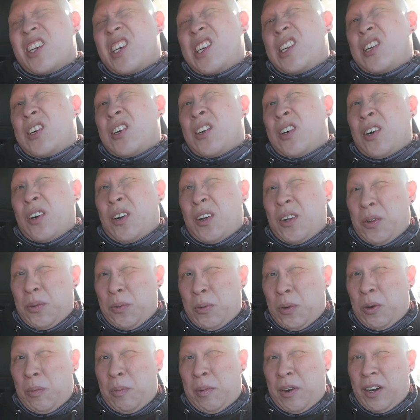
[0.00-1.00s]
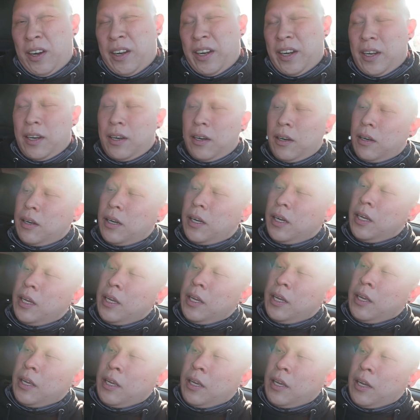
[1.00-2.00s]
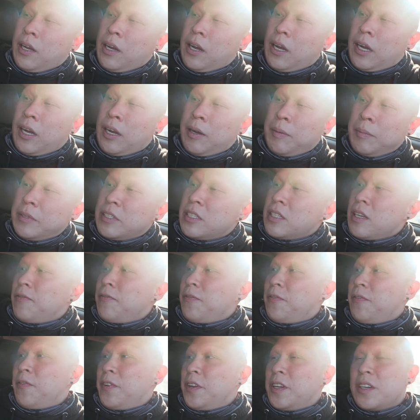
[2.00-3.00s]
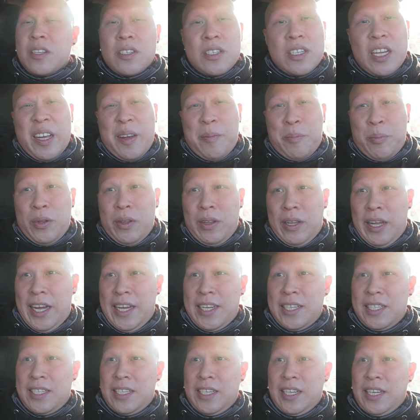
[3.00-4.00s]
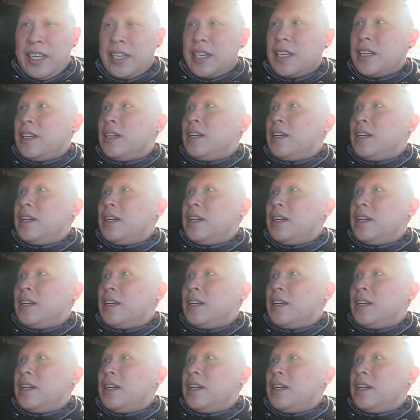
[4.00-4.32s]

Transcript: good old roll bar here. This stuff feels like plastic,